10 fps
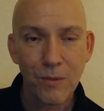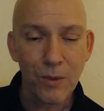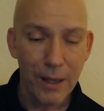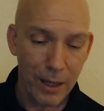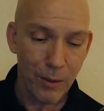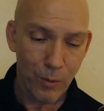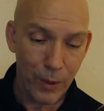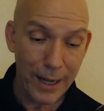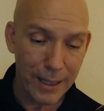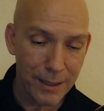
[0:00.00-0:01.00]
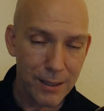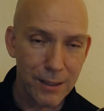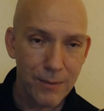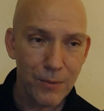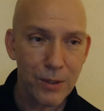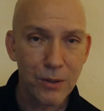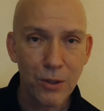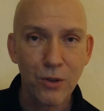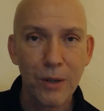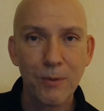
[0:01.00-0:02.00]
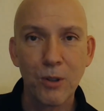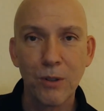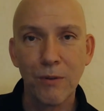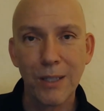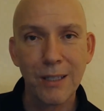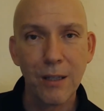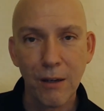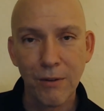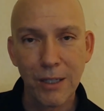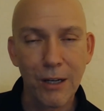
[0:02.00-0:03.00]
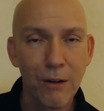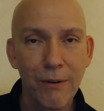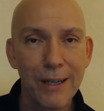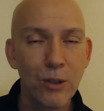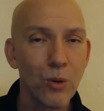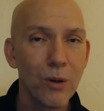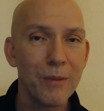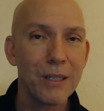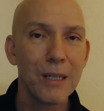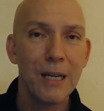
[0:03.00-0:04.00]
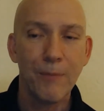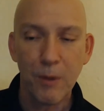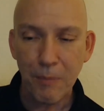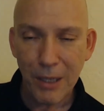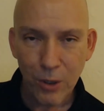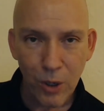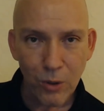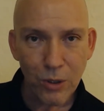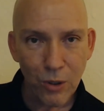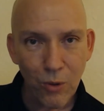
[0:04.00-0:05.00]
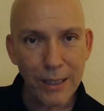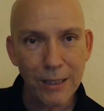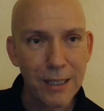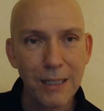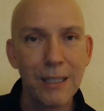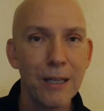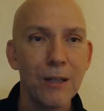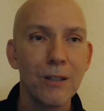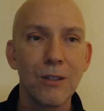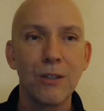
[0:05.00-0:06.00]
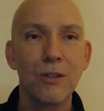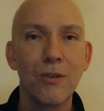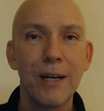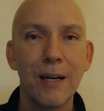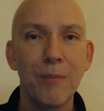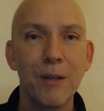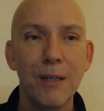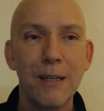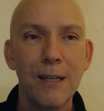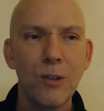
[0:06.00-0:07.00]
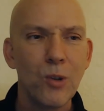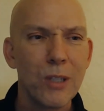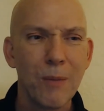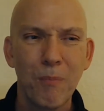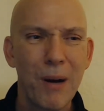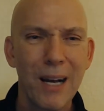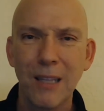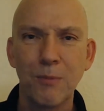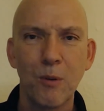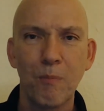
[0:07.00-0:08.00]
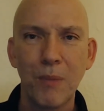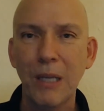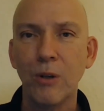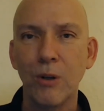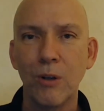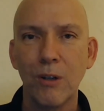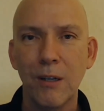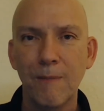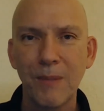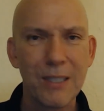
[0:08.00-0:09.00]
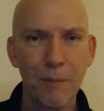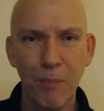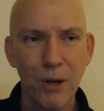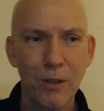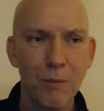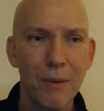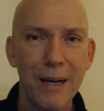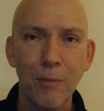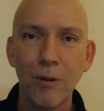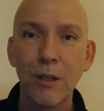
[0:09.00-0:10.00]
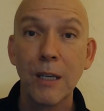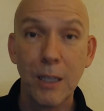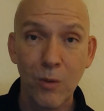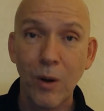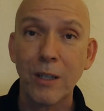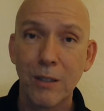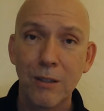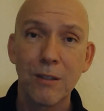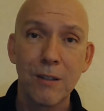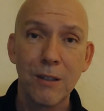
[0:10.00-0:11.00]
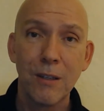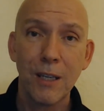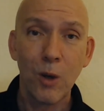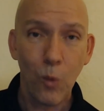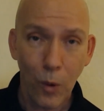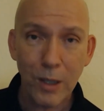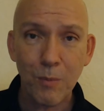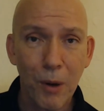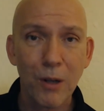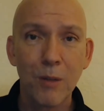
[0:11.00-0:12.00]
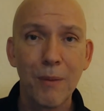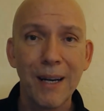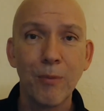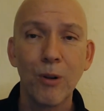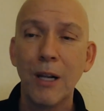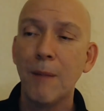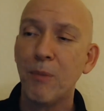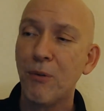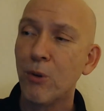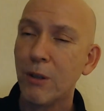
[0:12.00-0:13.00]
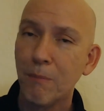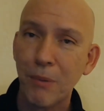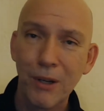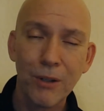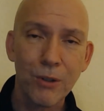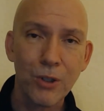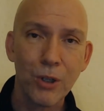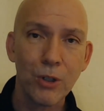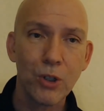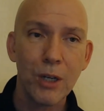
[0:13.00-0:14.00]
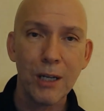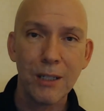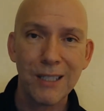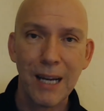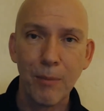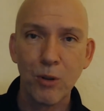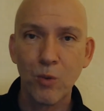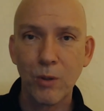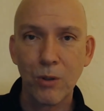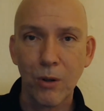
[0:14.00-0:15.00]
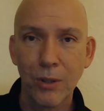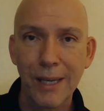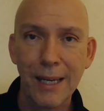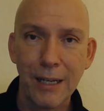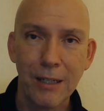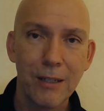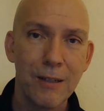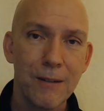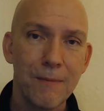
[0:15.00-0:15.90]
Why I read the descriptions of, of the terrifying torment that Peter goes into great detail to describe. You say, apocalypse of Peter? That's not part of the Bible. It was. It was part of the Bible before the imperial church established what's called the canon.